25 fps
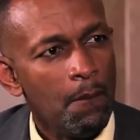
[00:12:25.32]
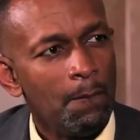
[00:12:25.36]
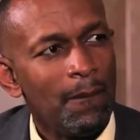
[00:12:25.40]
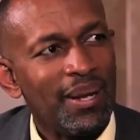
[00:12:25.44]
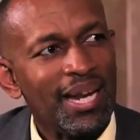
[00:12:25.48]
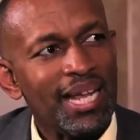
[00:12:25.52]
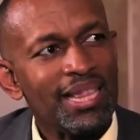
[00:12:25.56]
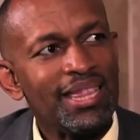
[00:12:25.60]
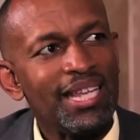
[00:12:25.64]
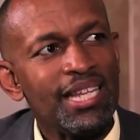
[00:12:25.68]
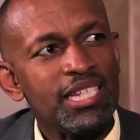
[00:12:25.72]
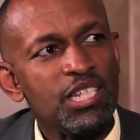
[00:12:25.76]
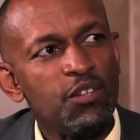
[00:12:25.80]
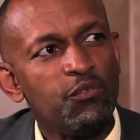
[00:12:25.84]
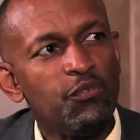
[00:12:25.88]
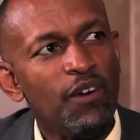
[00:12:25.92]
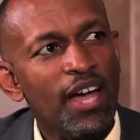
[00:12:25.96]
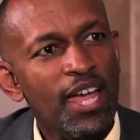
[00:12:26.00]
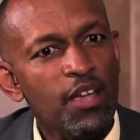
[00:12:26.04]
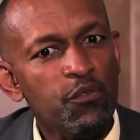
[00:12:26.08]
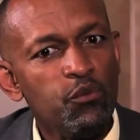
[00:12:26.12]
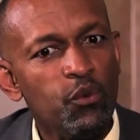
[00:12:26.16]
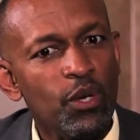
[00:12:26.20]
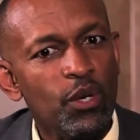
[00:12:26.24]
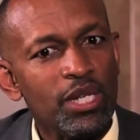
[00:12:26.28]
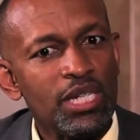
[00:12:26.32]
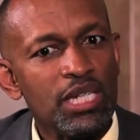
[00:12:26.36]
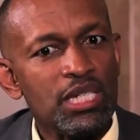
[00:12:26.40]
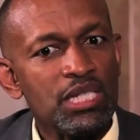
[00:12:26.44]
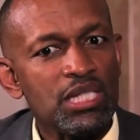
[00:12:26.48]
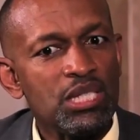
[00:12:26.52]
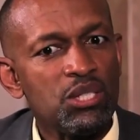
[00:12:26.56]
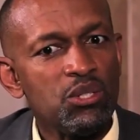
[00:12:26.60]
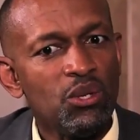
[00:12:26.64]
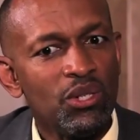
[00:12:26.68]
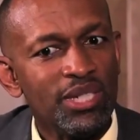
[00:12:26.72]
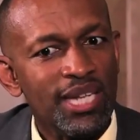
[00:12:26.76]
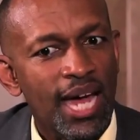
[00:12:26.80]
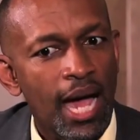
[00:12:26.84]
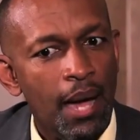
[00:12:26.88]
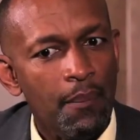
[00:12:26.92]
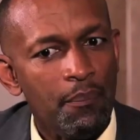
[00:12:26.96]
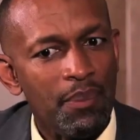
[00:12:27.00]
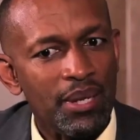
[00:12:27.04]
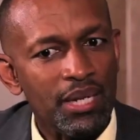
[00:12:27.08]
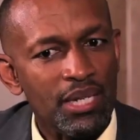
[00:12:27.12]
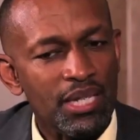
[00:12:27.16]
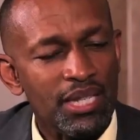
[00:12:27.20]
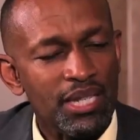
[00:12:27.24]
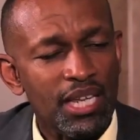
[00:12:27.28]
But at 35, when it's not
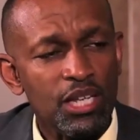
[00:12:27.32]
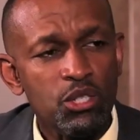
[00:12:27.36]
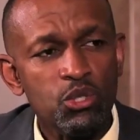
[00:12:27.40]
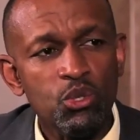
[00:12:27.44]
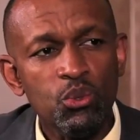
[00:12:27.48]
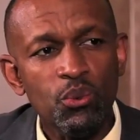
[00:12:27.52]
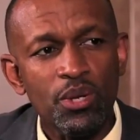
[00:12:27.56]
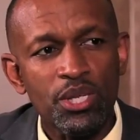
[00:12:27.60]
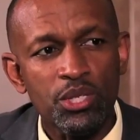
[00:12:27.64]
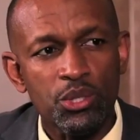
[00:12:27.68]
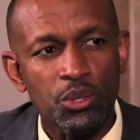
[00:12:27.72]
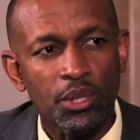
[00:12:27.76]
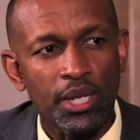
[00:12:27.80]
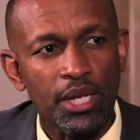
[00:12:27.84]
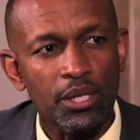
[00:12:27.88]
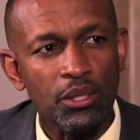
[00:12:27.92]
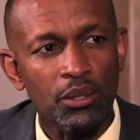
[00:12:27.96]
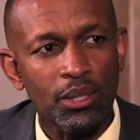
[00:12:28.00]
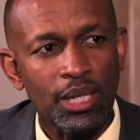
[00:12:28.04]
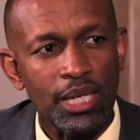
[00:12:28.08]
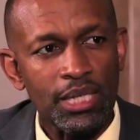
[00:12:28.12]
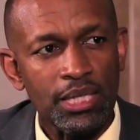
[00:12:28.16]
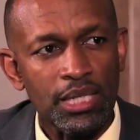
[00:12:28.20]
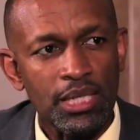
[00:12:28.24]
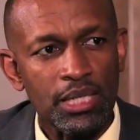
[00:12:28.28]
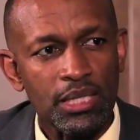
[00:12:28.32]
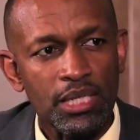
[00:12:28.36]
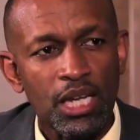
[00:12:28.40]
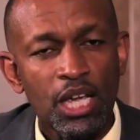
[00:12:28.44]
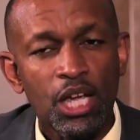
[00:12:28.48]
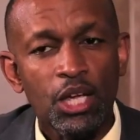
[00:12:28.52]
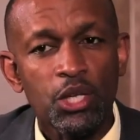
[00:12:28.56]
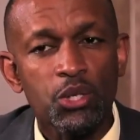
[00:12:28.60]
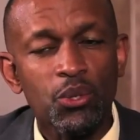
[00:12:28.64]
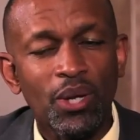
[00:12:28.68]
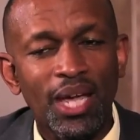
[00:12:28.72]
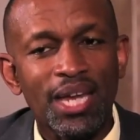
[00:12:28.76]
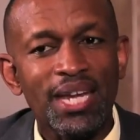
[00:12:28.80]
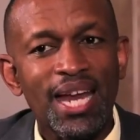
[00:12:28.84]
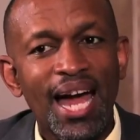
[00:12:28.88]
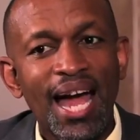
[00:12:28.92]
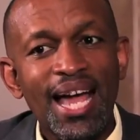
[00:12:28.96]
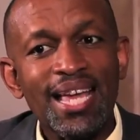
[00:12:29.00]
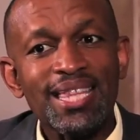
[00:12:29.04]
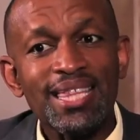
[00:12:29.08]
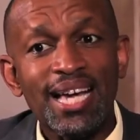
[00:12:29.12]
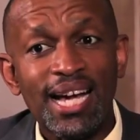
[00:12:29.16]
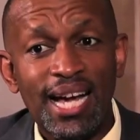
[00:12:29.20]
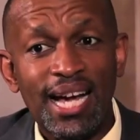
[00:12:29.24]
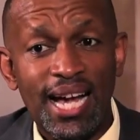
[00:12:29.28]
happened, there are two ways you can look at it. You can
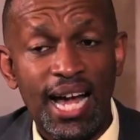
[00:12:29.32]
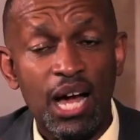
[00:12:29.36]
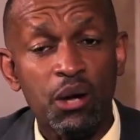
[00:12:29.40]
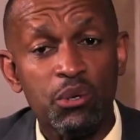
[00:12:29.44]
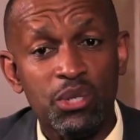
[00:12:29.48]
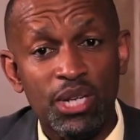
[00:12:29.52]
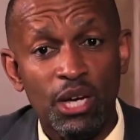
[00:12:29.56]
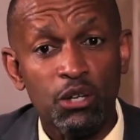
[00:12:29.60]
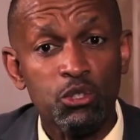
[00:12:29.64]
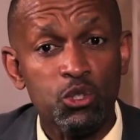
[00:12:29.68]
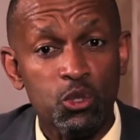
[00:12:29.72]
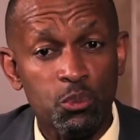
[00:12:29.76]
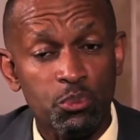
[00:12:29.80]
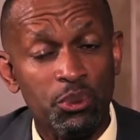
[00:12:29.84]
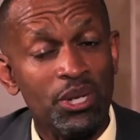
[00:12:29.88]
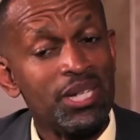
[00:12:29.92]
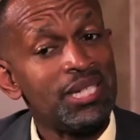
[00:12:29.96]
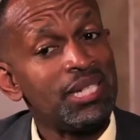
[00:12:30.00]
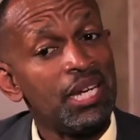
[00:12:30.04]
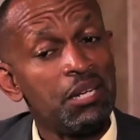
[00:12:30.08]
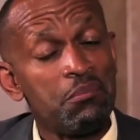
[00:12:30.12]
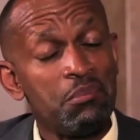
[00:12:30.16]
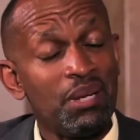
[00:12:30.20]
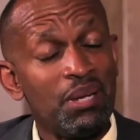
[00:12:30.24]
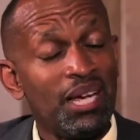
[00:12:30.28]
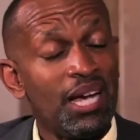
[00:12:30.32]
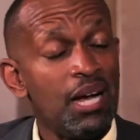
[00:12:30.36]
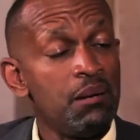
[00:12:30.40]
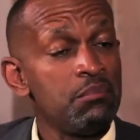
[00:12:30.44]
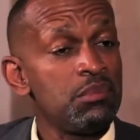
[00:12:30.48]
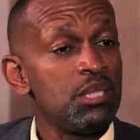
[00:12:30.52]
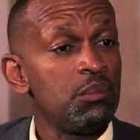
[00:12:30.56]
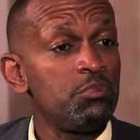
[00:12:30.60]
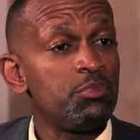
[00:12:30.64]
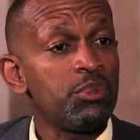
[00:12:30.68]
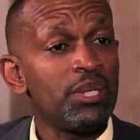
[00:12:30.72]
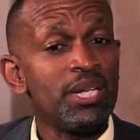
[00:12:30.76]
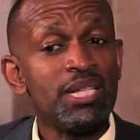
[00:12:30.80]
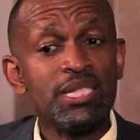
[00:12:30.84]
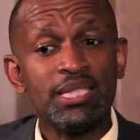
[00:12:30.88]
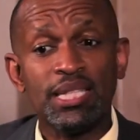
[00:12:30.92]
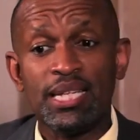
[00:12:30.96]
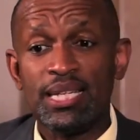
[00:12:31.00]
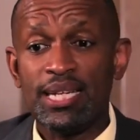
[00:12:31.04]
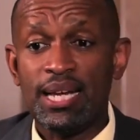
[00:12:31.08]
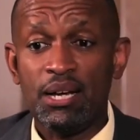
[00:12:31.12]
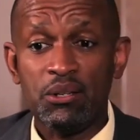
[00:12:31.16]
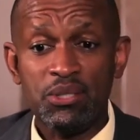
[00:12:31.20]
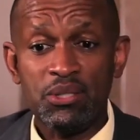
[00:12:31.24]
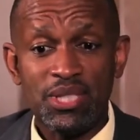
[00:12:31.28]
either cow down to pressure and become depressed
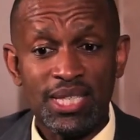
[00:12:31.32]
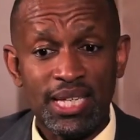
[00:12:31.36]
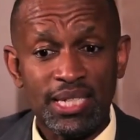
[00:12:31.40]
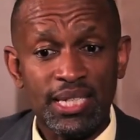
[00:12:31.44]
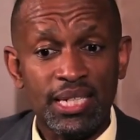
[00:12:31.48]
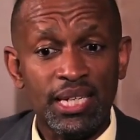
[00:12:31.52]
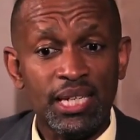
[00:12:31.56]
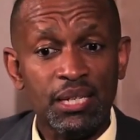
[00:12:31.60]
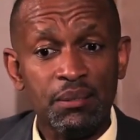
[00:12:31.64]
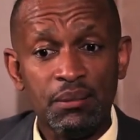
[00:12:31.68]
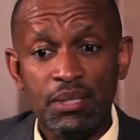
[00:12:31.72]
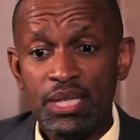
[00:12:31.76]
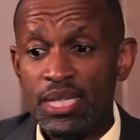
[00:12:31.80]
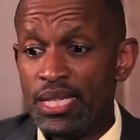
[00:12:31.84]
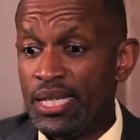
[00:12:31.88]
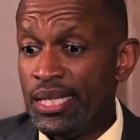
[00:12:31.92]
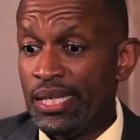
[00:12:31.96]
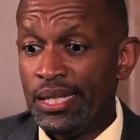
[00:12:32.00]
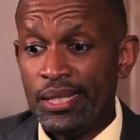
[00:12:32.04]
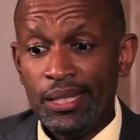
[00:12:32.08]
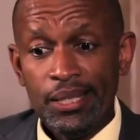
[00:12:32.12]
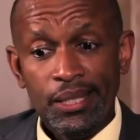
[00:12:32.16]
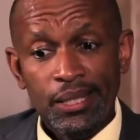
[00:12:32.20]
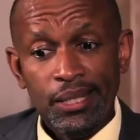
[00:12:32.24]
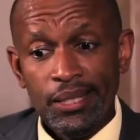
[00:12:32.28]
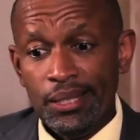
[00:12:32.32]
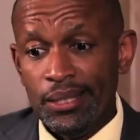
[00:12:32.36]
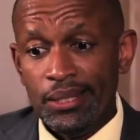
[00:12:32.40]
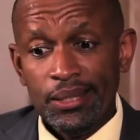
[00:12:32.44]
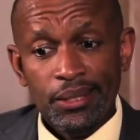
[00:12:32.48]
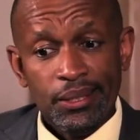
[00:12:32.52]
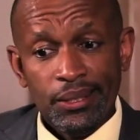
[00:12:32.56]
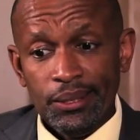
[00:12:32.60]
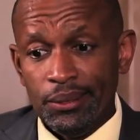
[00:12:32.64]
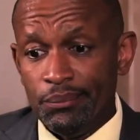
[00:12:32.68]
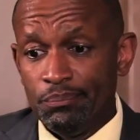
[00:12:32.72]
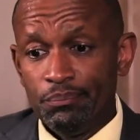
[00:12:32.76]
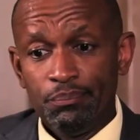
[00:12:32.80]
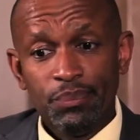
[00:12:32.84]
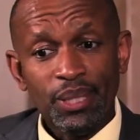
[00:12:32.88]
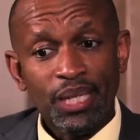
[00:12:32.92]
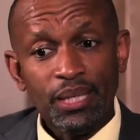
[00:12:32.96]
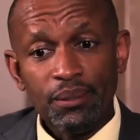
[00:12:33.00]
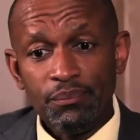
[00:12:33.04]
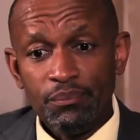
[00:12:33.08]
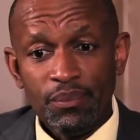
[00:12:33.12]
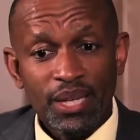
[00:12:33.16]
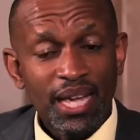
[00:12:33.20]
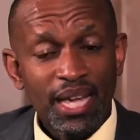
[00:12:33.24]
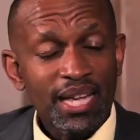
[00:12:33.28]
and now suddenly
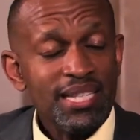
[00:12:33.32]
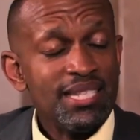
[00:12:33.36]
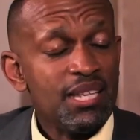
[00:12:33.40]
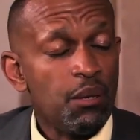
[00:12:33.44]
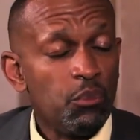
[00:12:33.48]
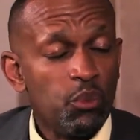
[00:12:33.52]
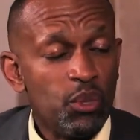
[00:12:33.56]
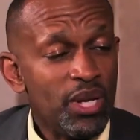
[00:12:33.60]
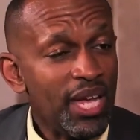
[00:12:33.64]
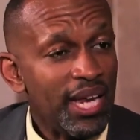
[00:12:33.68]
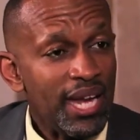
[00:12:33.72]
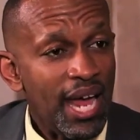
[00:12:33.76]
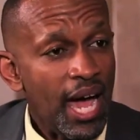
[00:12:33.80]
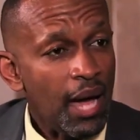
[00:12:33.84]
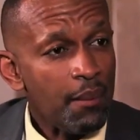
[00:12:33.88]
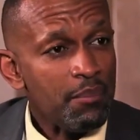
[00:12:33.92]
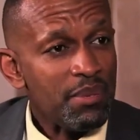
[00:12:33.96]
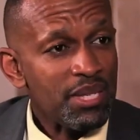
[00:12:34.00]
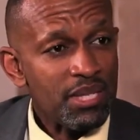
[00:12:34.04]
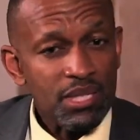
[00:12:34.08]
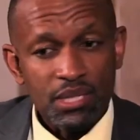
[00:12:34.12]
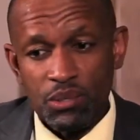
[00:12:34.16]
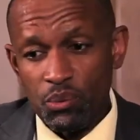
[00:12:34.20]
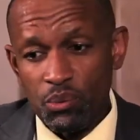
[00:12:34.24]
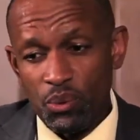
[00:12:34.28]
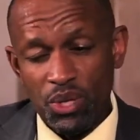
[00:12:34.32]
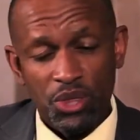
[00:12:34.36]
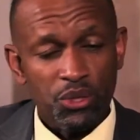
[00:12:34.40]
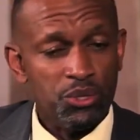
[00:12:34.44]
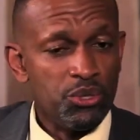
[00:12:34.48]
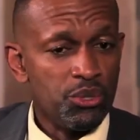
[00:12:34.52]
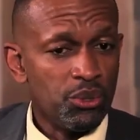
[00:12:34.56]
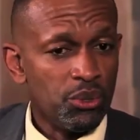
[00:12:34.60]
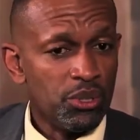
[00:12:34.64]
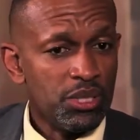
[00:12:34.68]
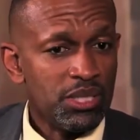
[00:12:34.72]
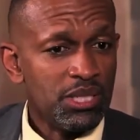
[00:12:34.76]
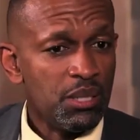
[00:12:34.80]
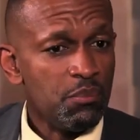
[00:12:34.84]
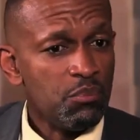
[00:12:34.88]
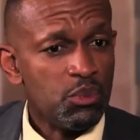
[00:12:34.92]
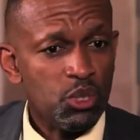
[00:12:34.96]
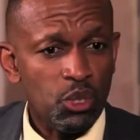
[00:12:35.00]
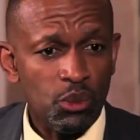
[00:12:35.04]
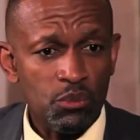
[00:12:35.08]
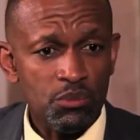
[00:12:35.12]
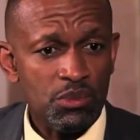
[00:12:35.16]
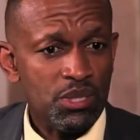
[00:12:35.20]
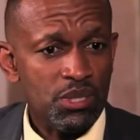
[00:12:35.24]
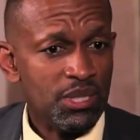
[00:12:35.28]
get some weird habits, withdrawal
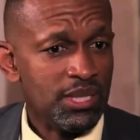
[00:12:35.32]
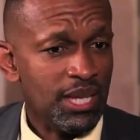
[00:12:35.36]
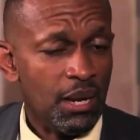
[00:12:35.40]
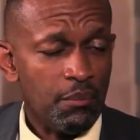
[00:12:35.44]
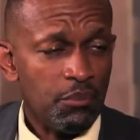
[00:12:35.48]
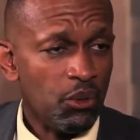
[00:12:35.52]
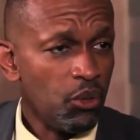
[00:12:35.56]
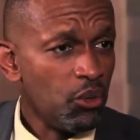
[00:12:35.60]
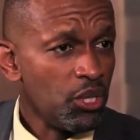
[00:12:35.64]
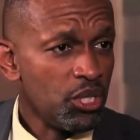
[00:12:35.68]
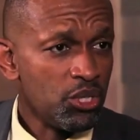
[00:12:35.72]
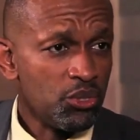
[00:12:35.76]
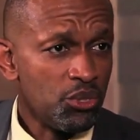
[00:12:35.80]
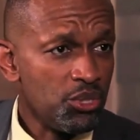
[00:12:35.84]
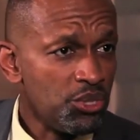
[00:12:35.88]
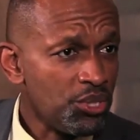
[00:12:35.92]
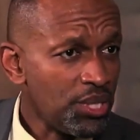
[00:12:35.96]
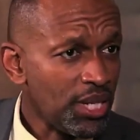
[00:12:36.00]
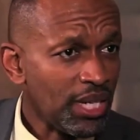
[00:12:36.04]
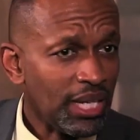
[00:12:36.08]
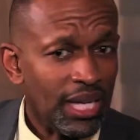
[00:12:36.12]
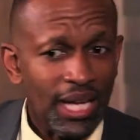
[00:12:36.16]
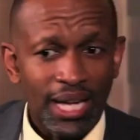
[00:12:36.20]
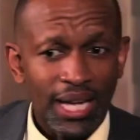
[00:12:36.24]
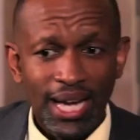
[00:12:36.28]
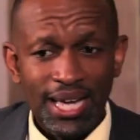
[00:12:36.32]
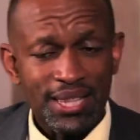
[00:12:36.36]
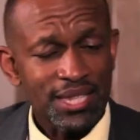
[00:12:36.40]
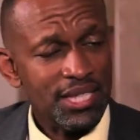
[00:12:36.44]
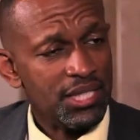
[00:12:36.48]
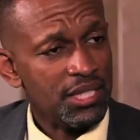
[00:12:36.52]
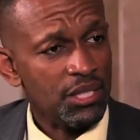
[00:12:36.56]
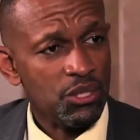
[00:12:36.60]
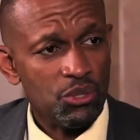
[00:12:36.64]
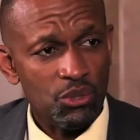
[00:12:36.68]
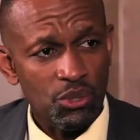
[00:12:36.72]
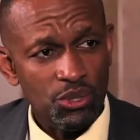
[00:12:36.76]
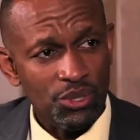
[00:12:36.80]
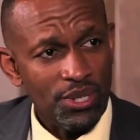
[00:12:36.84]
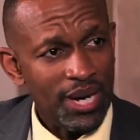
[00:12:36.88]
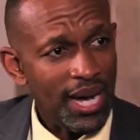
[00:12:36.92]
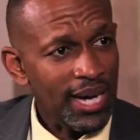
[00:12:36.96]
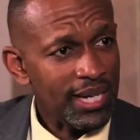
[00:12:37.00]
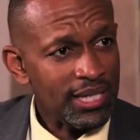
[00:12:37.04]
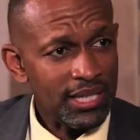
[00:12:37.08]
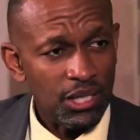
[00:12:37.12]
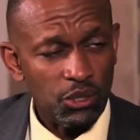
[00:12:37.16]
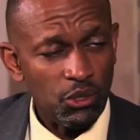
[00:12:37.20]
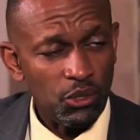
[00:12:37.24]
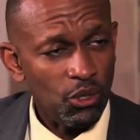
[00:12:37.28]
symptoms, some go into drinking, others into
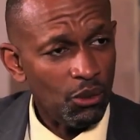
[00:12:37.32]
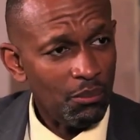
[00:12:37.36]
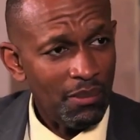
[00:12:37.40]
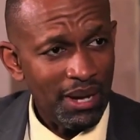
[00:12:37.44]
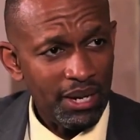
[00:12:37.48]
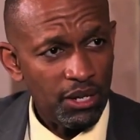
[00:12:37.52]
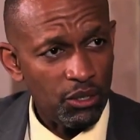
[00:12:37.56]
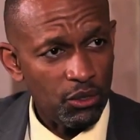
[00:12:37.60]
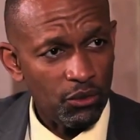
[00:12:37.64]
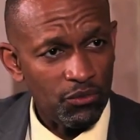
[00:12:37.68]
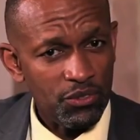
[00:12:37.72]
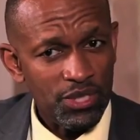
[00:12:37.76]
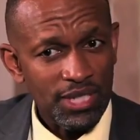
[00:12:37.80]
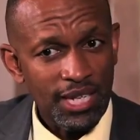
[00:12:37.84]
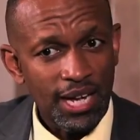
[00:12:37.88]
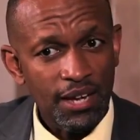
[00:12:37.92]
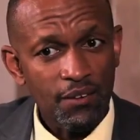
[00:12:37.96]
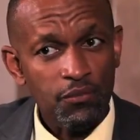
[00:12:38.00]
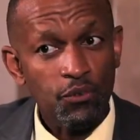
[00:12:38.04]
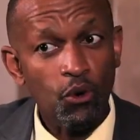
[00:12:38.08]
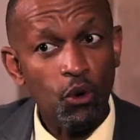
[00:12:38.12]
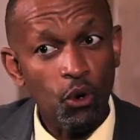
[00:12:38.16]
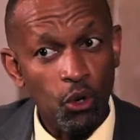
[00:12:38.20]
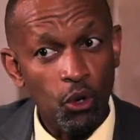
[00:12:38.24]
drugs and all manner of stuff.